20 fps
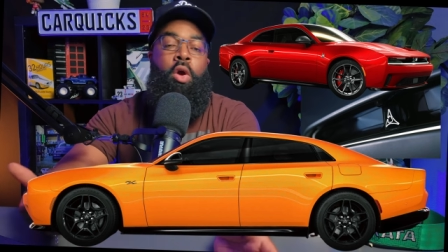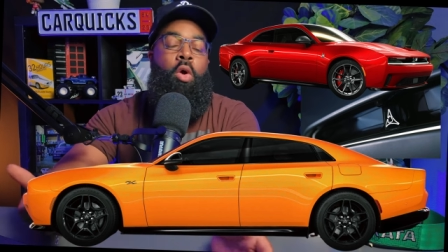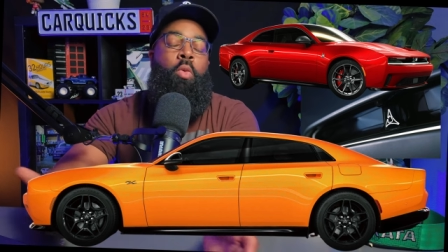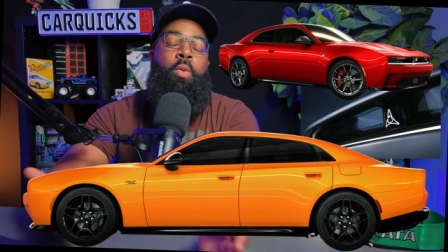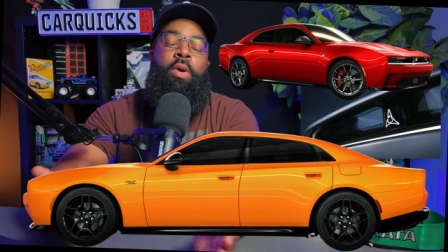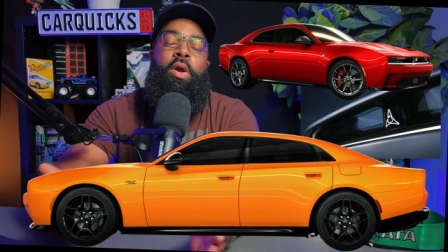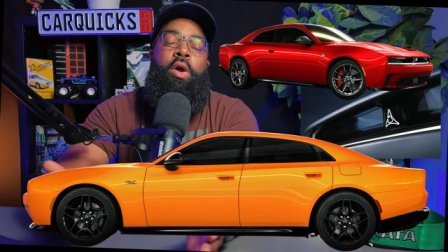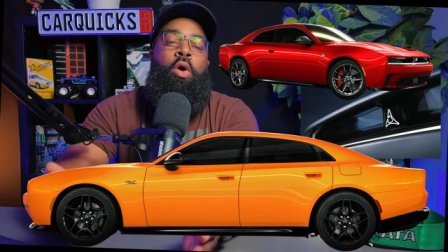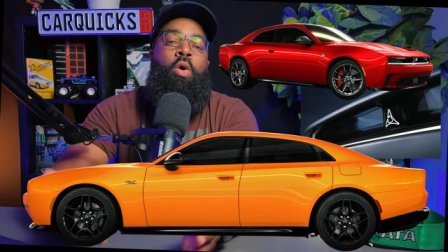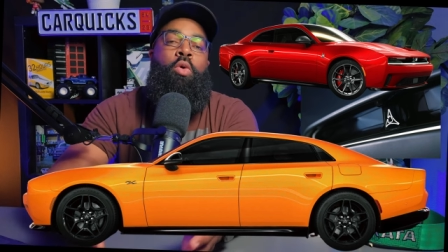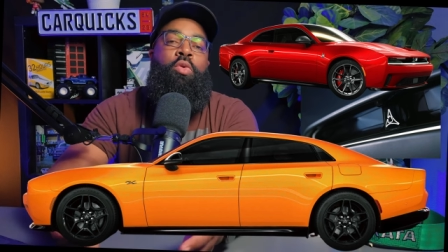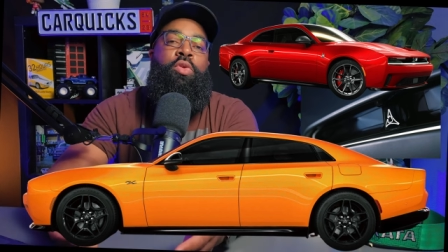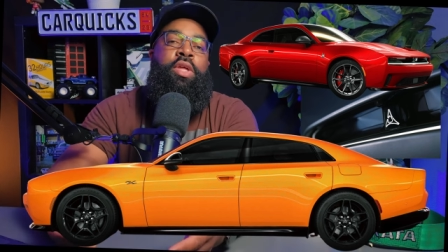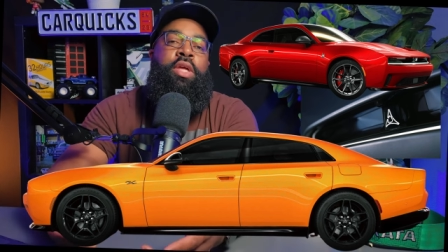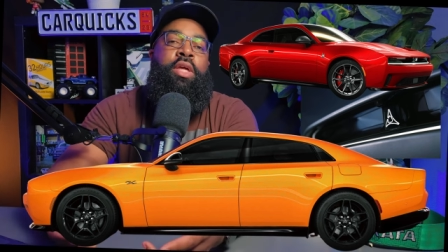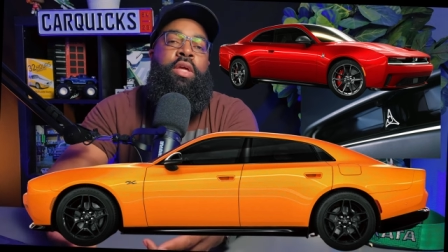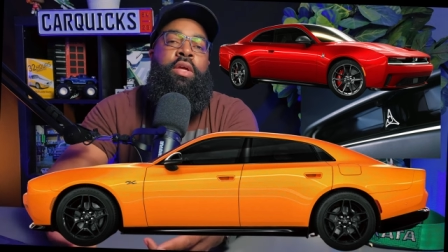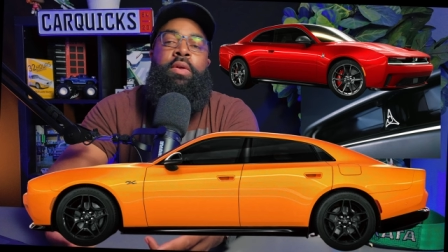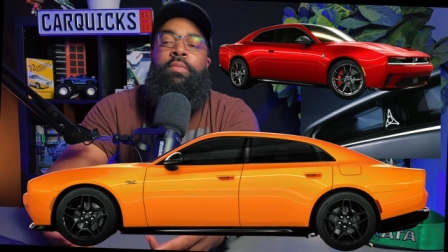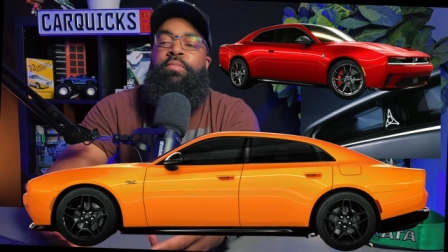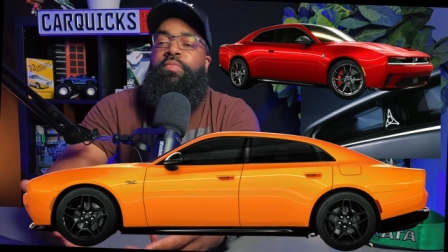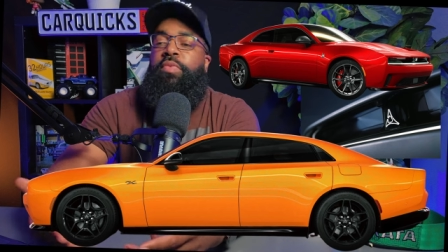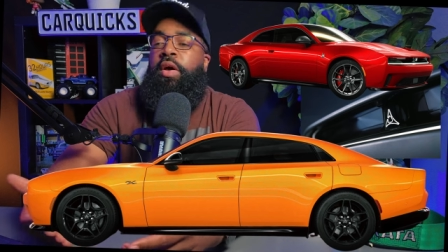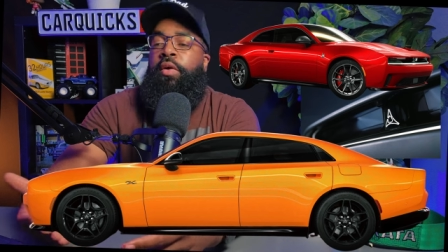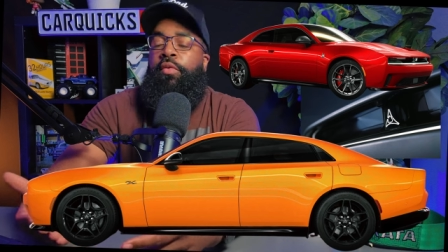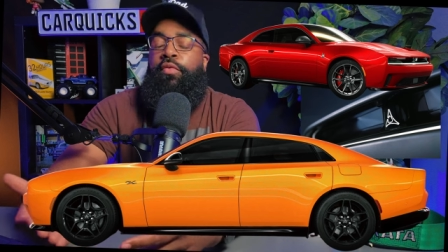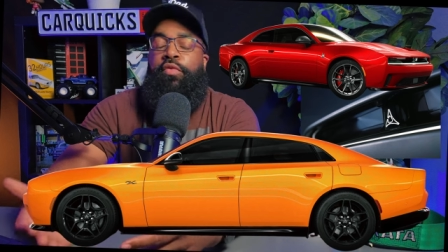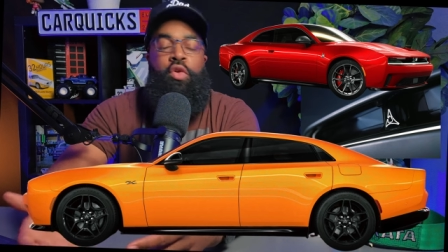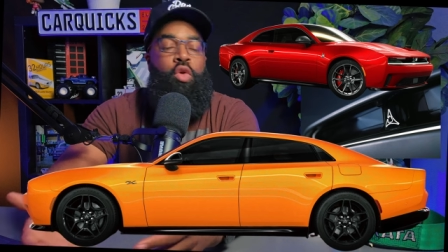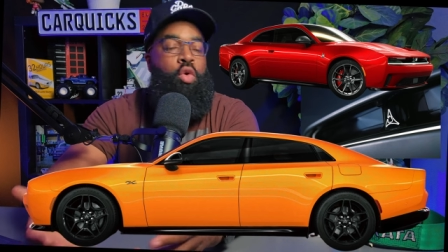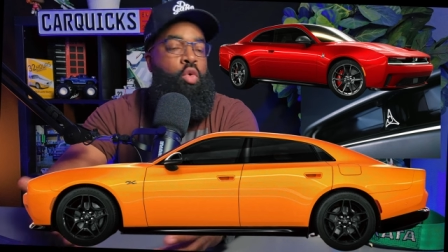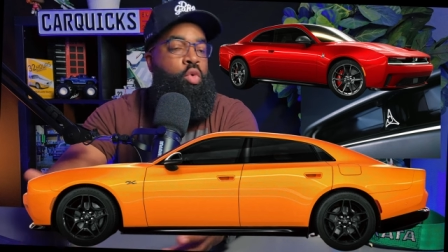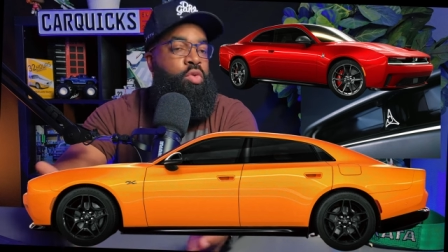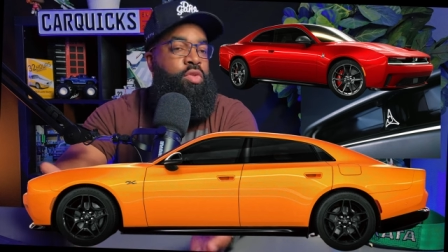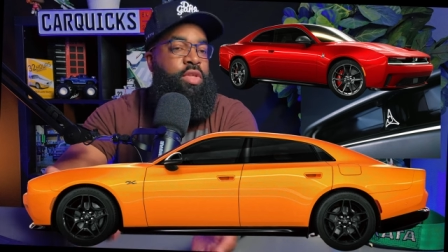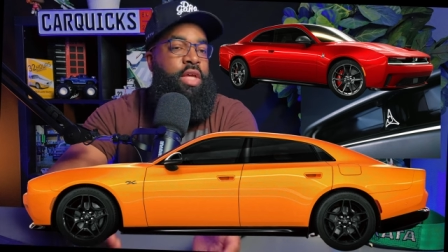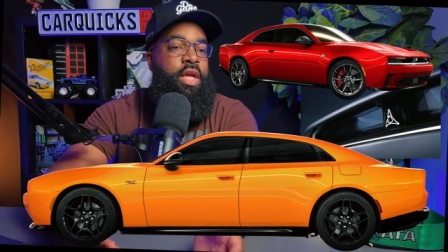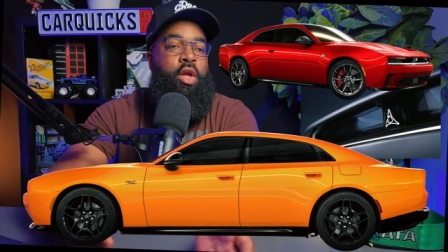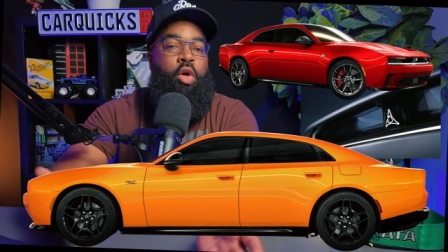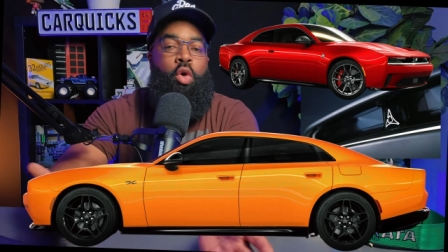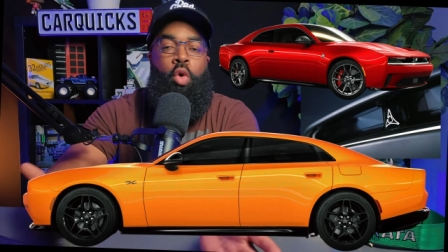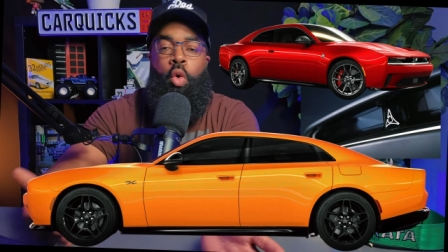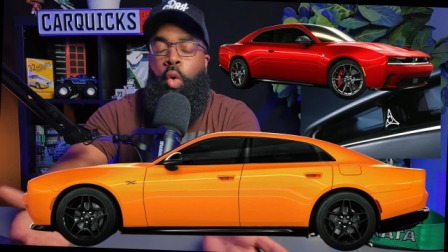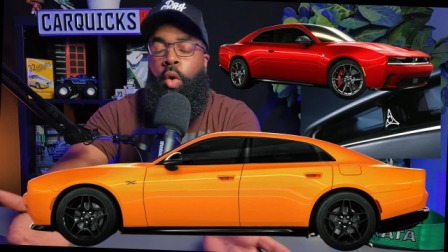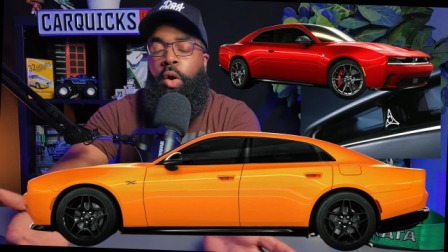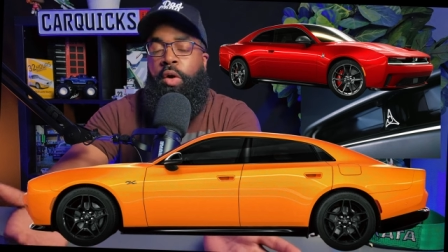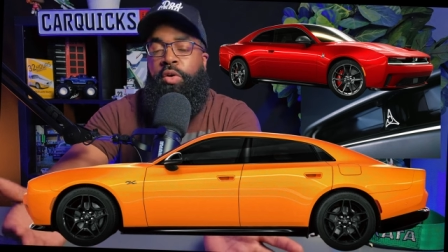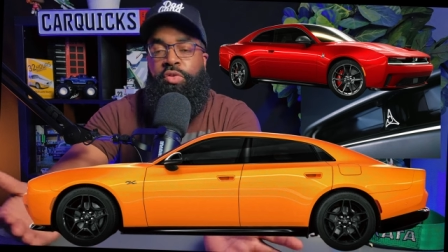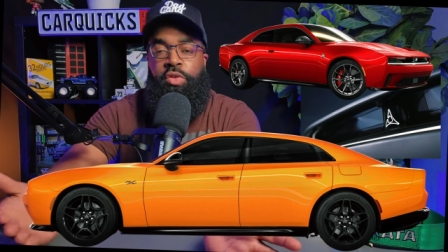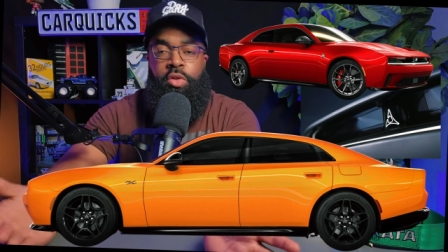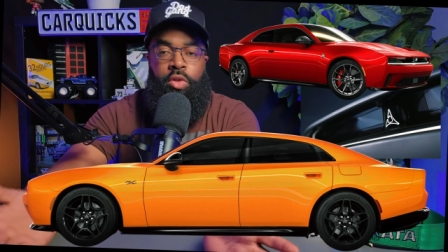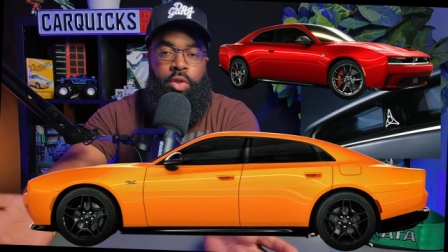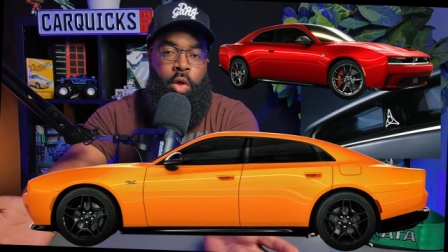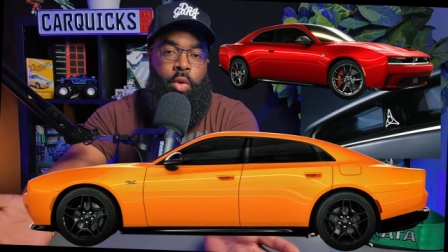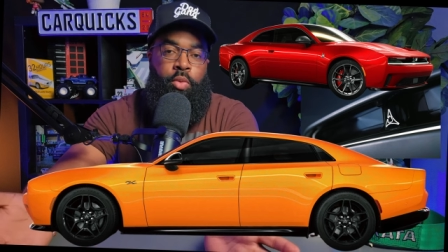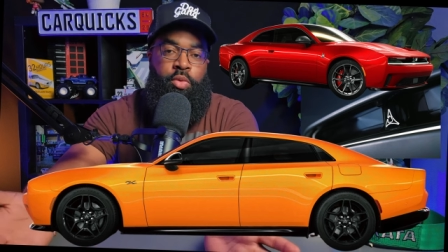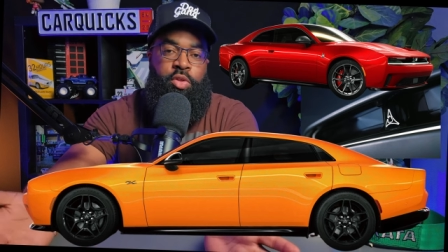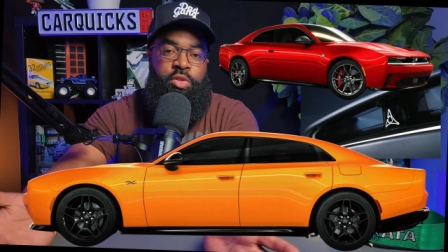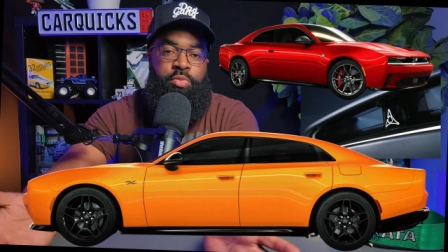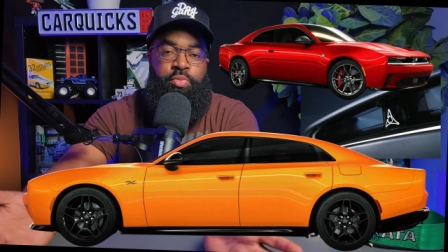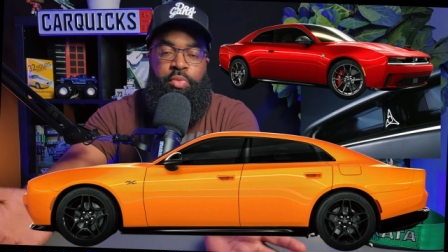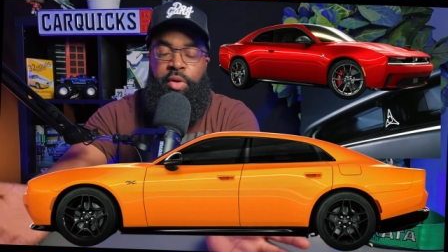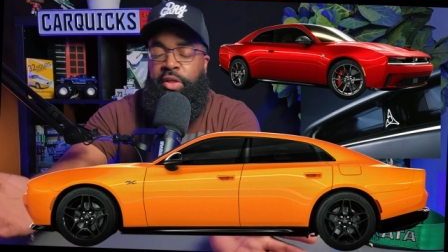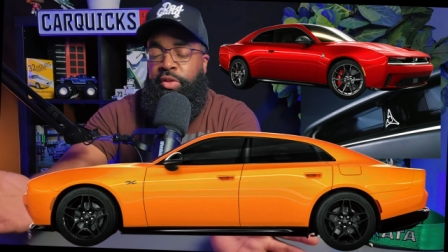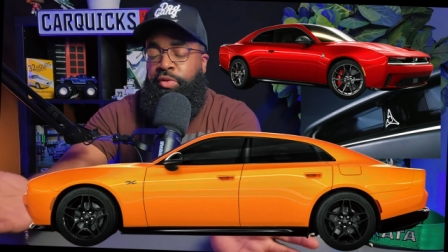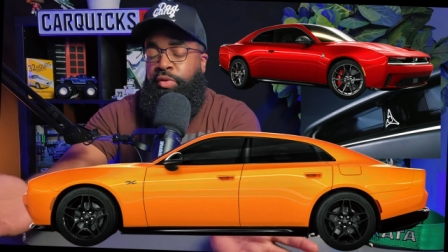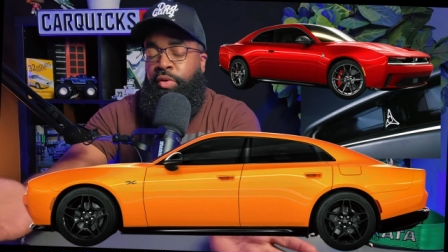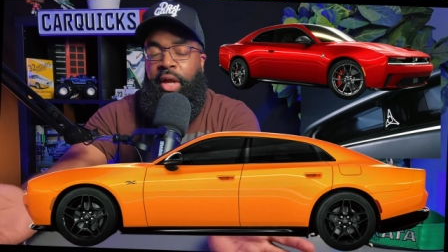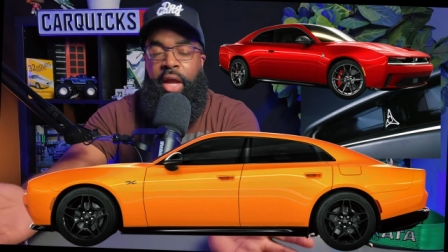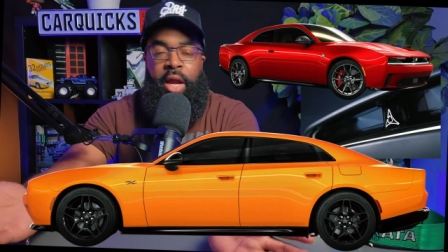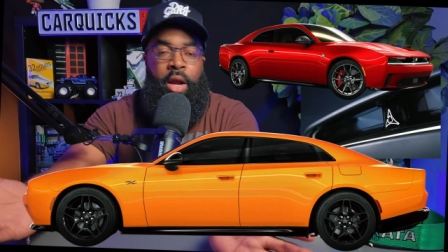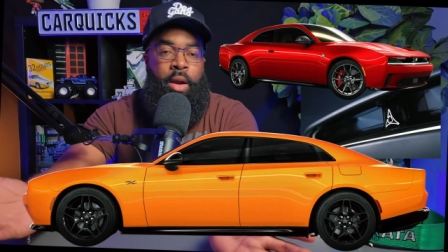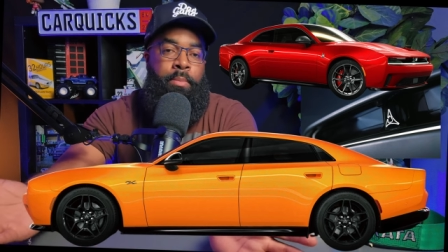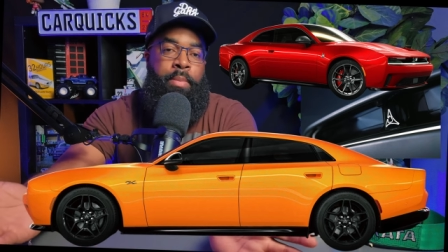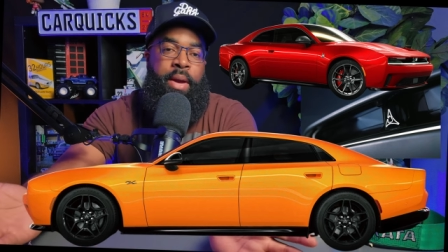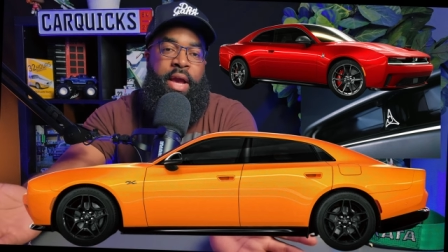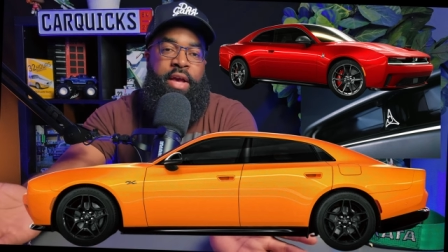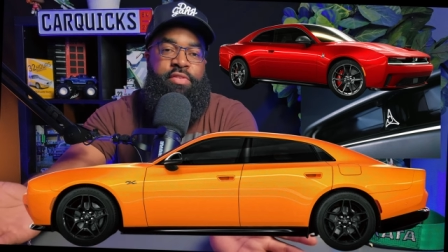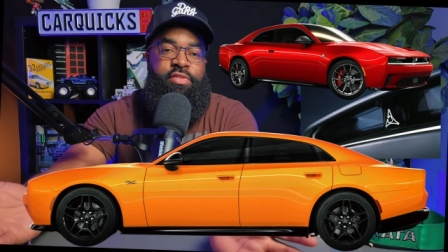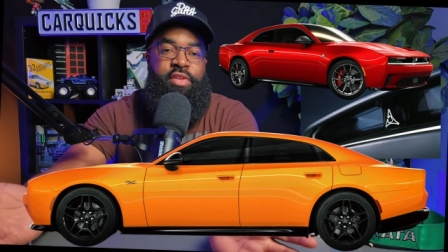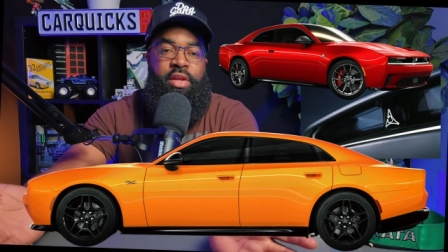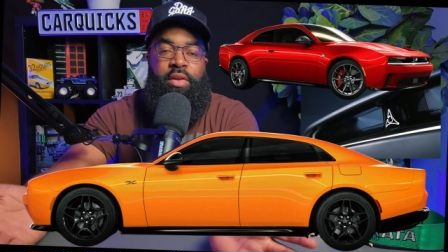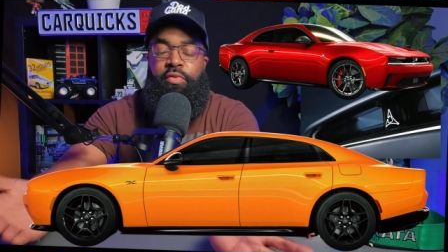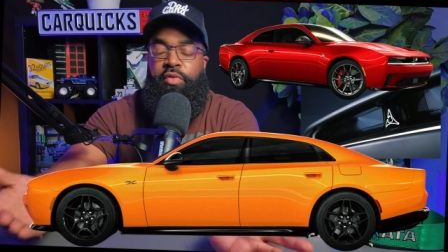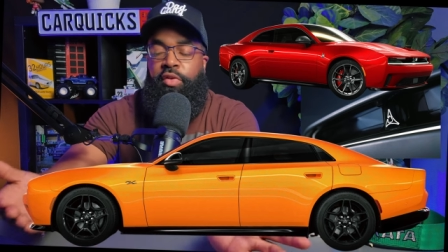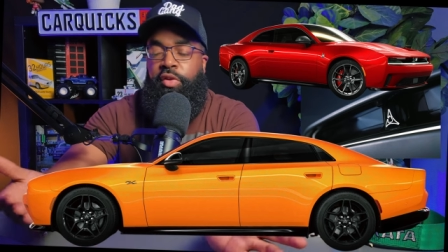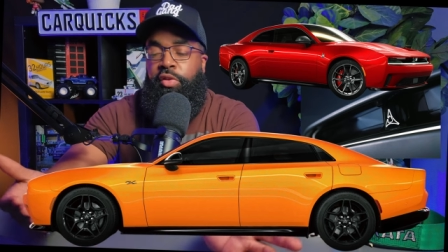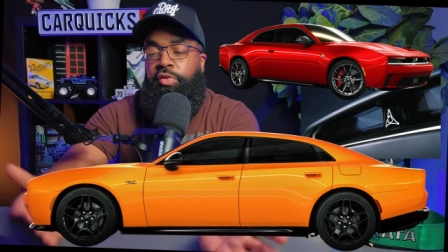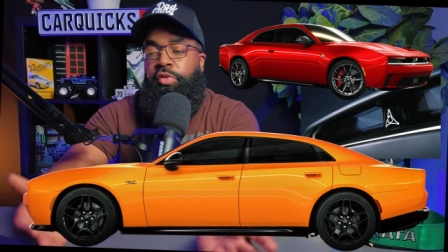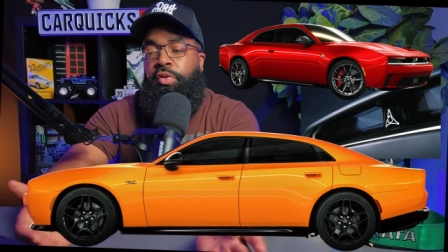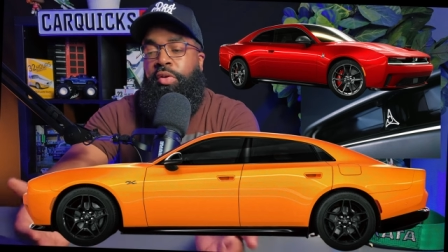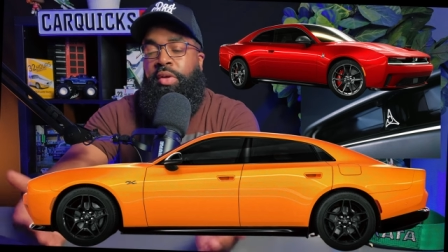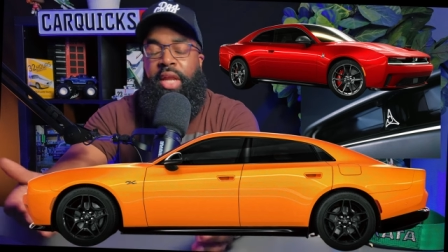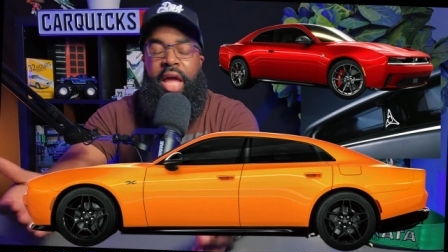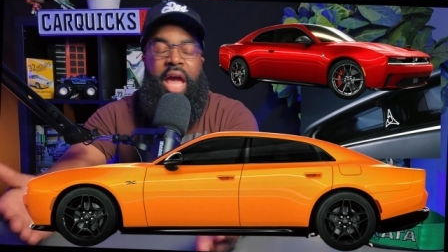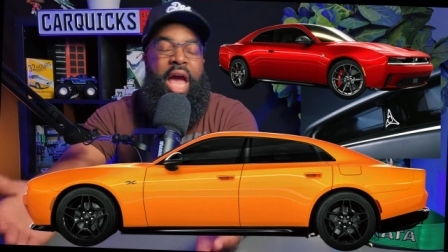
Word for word: we only a few set of coils and lowering springs or an airbag setup for this looking